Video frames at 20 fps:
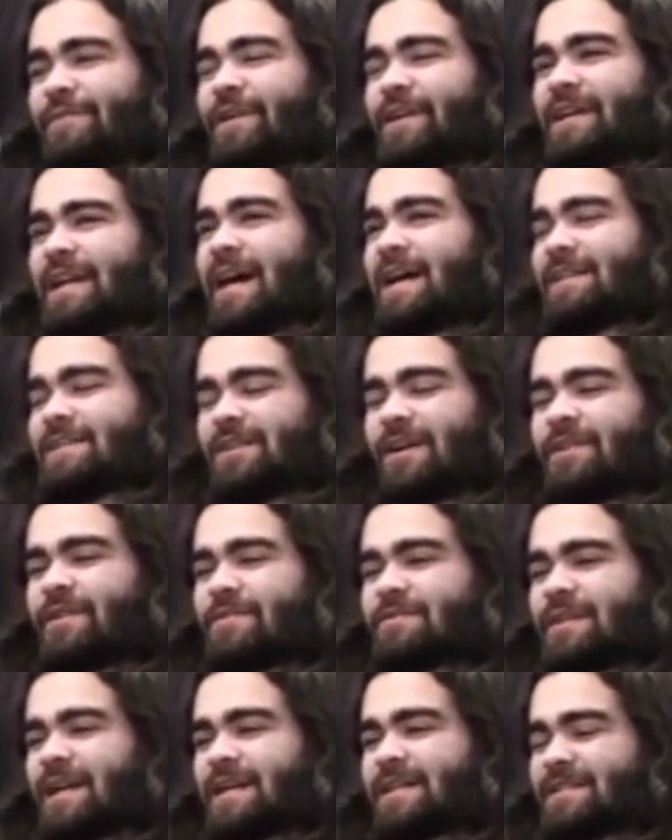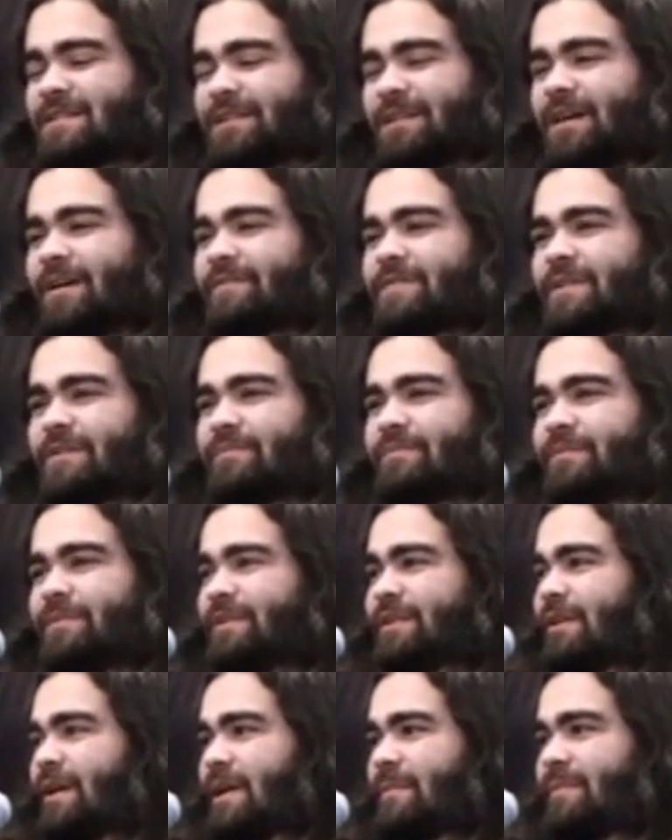I freaking I saw those and I just loved them.
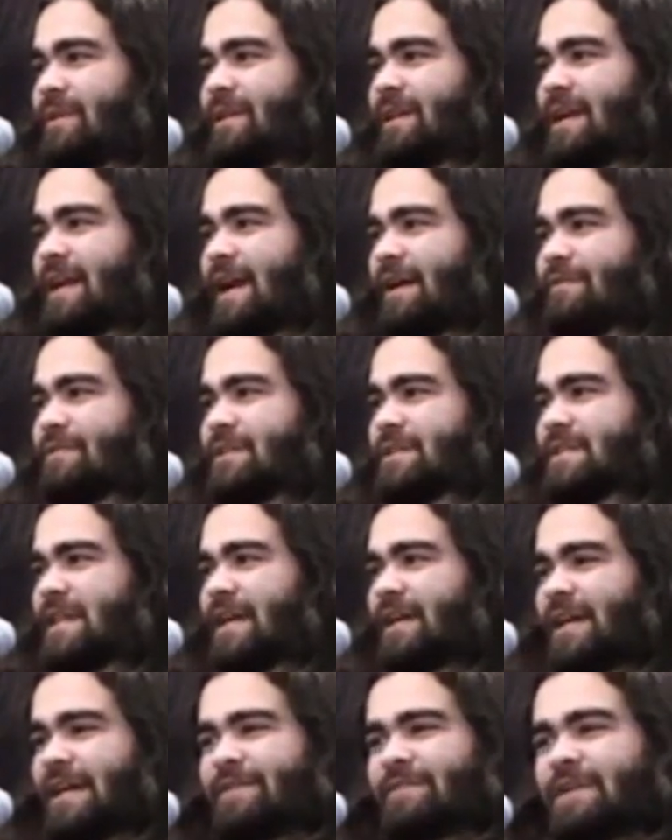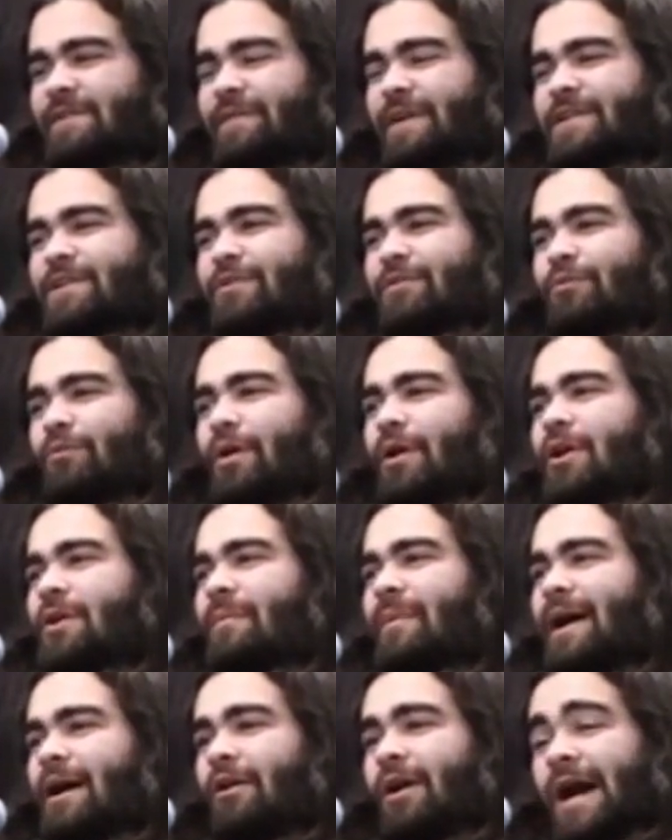You know what I mean? And I was just mm-hmm. like, even if I don't wear
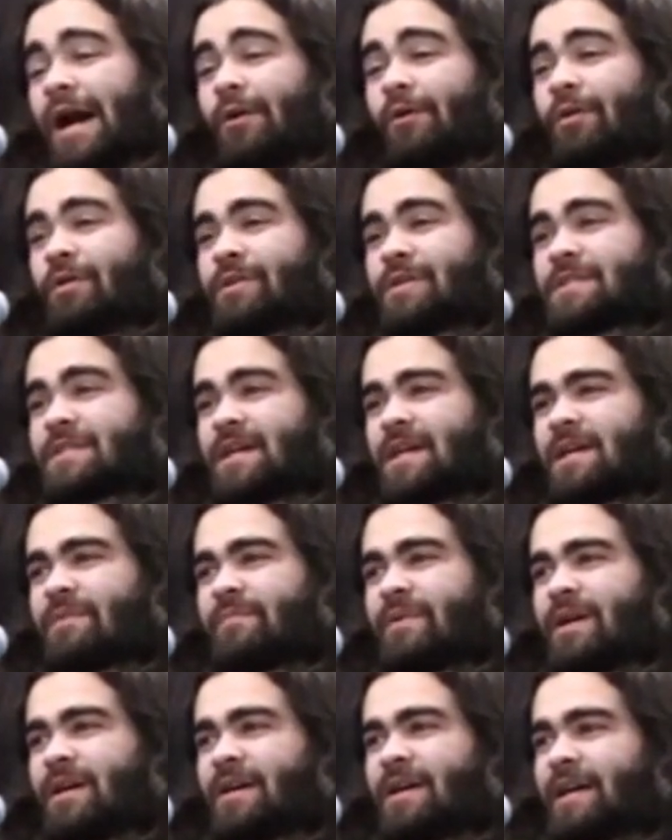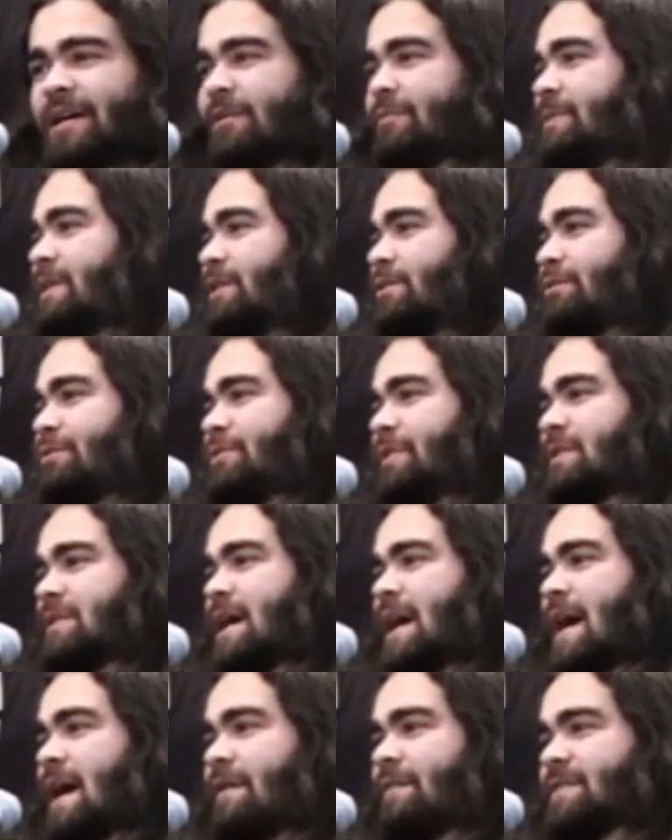them out all the time, it would be a cool thing
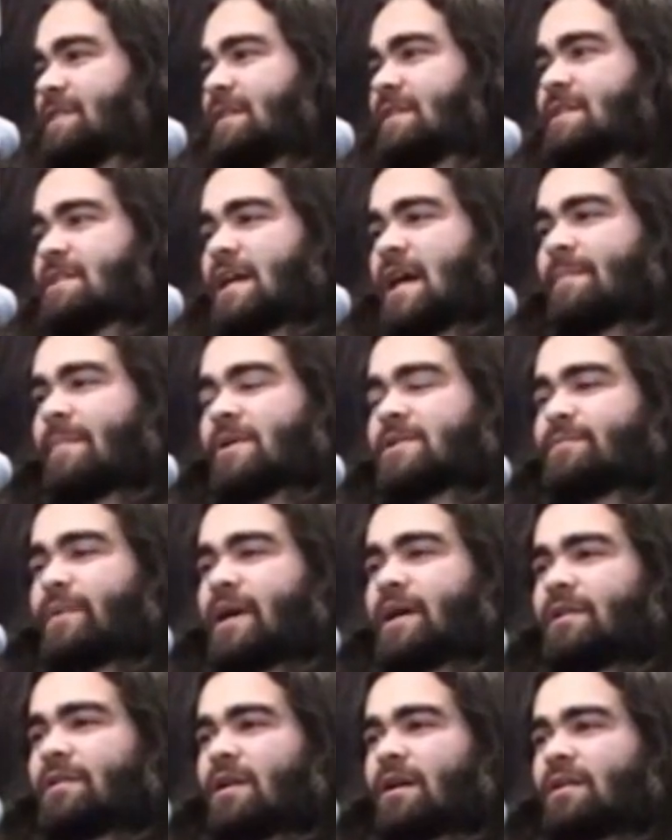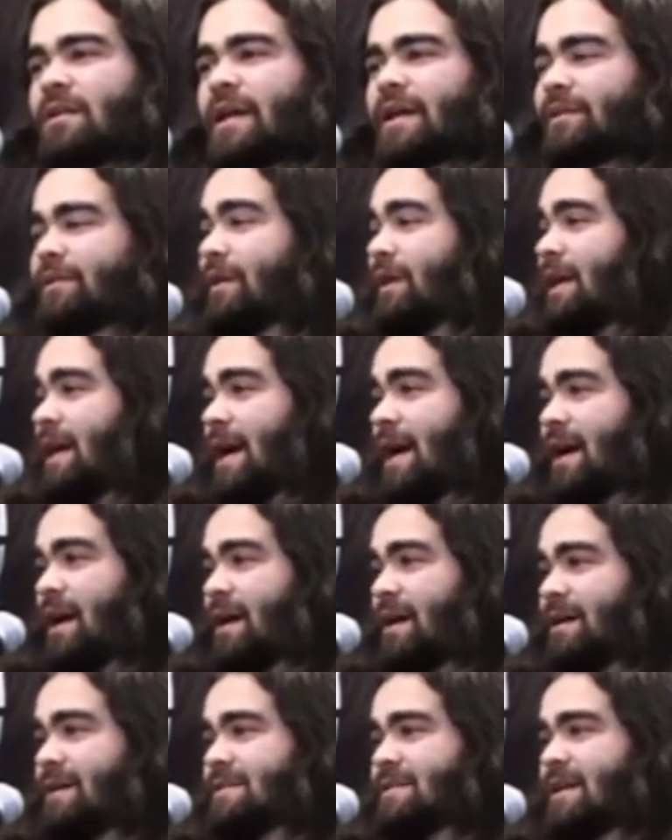to have because at the time I was buying a lot of like
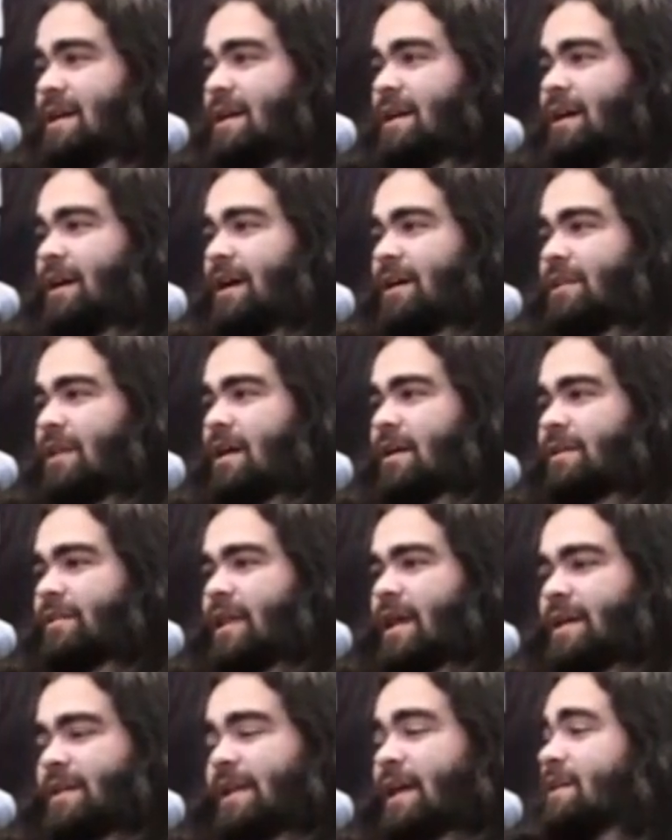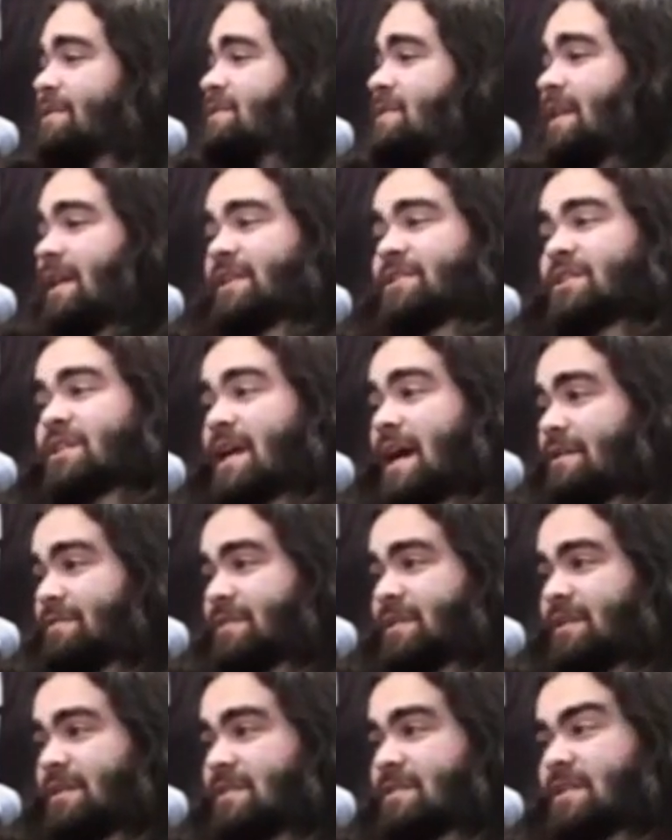Lakais, yeah. a lot of like like you said like
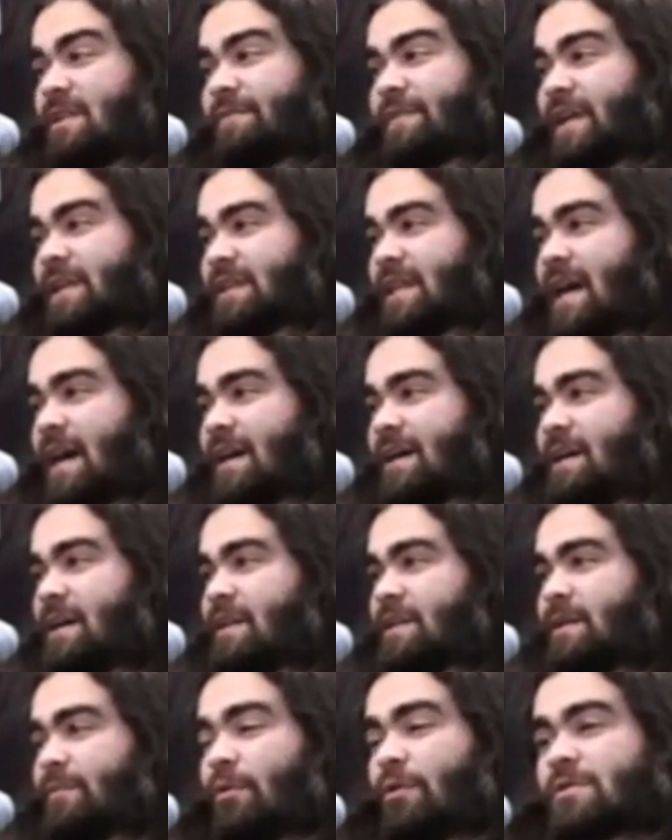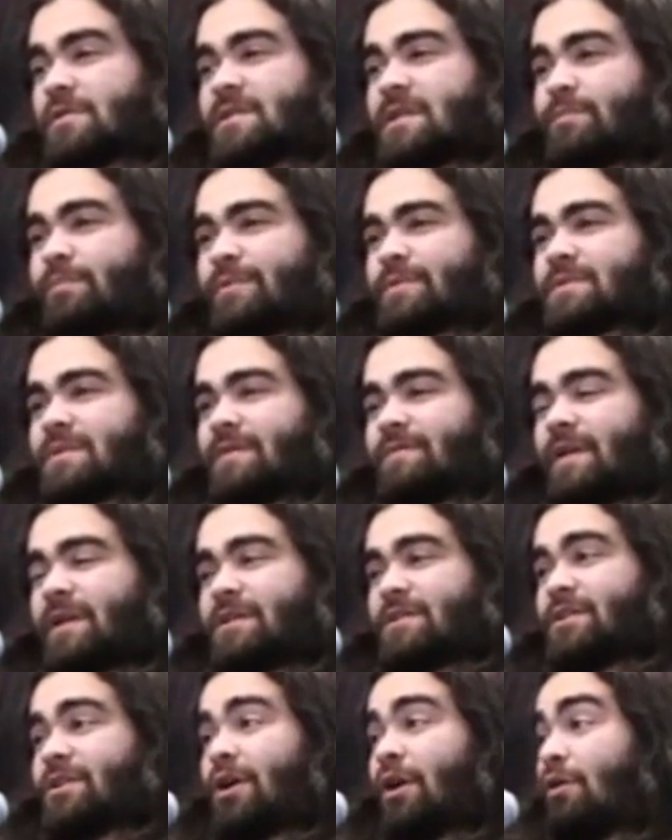Janoski stuff like that, the more simple stuff
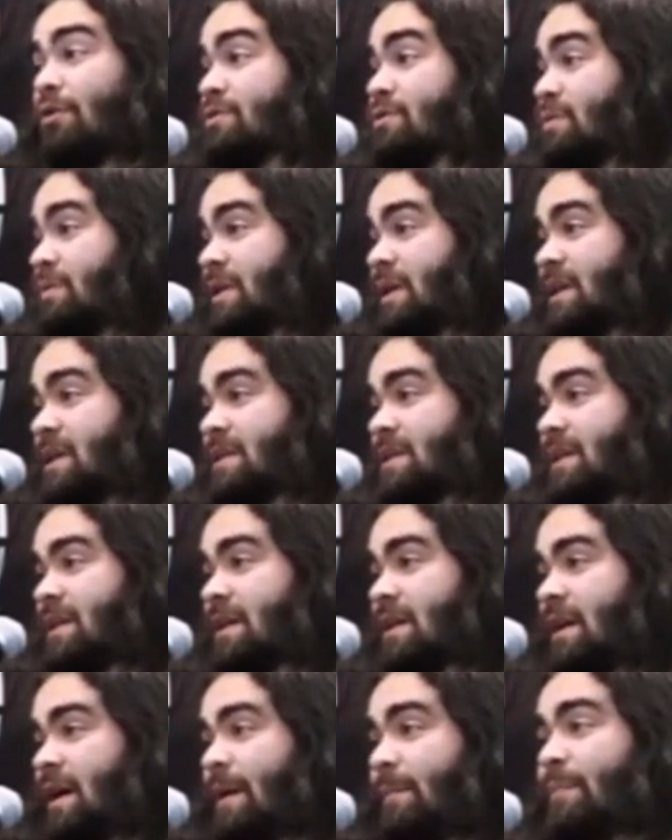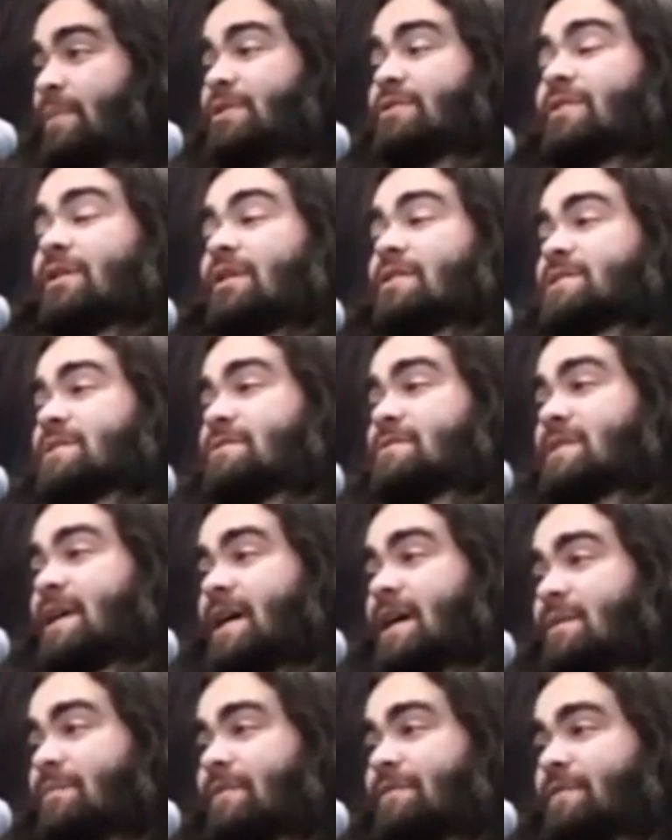that goes with anything. Yeah, yeah. But you can also
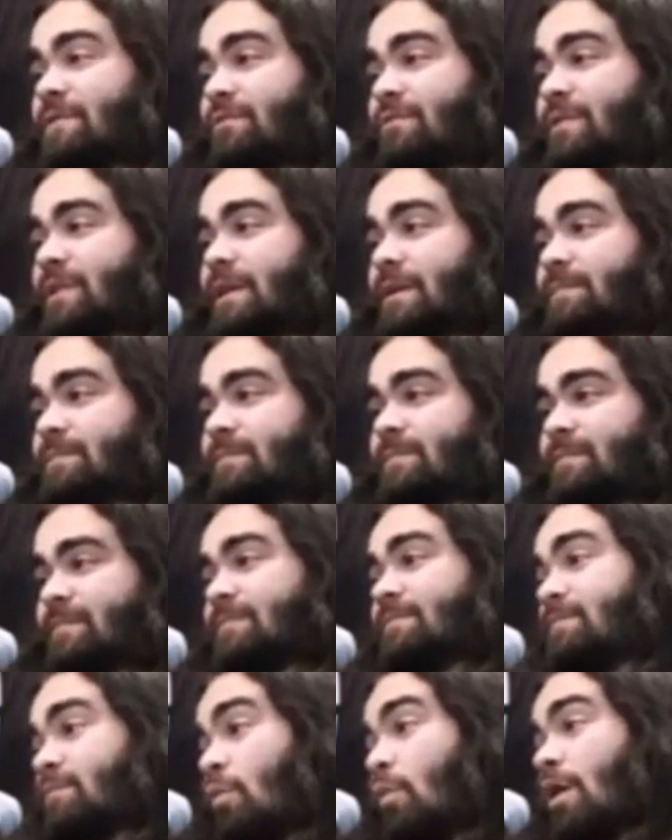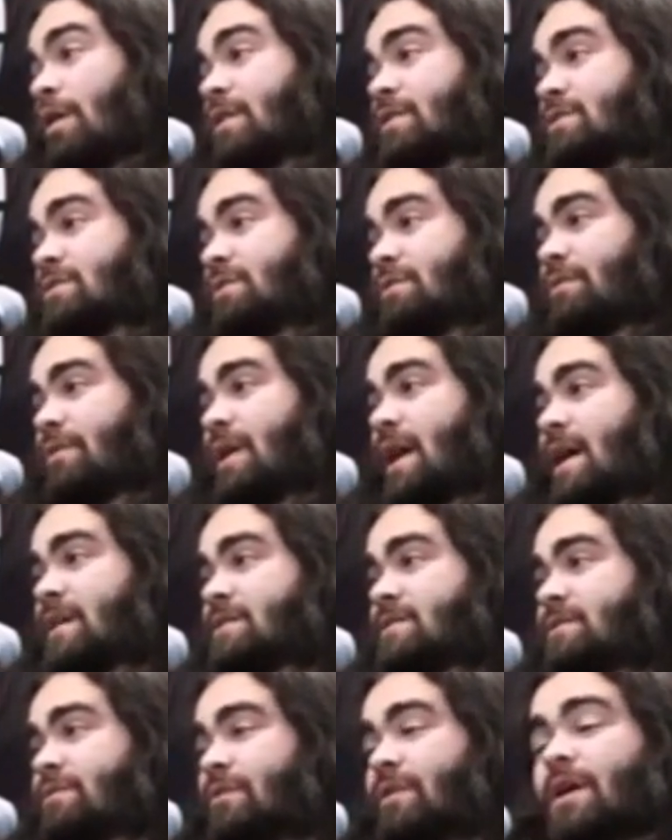skate them if you really mm-hmm. wanted to or
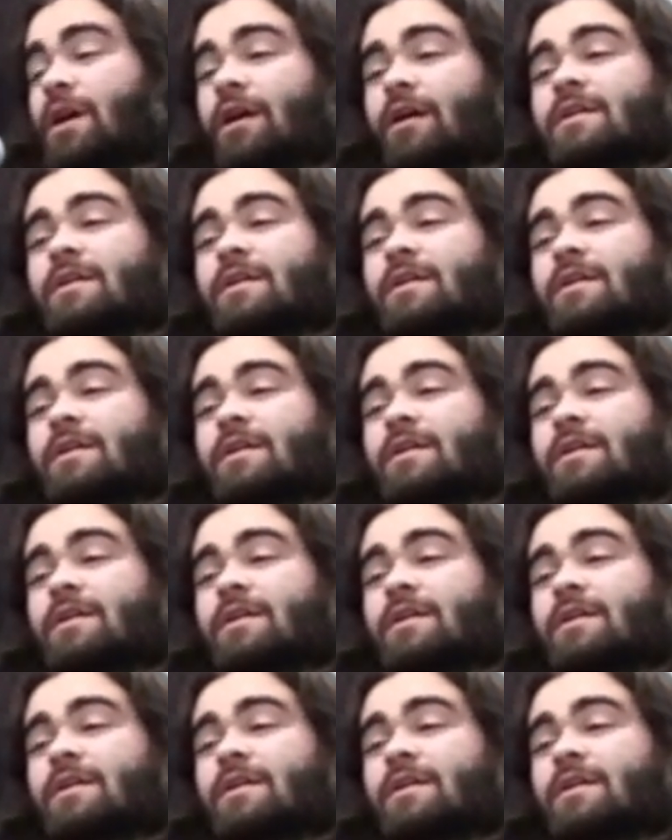had to.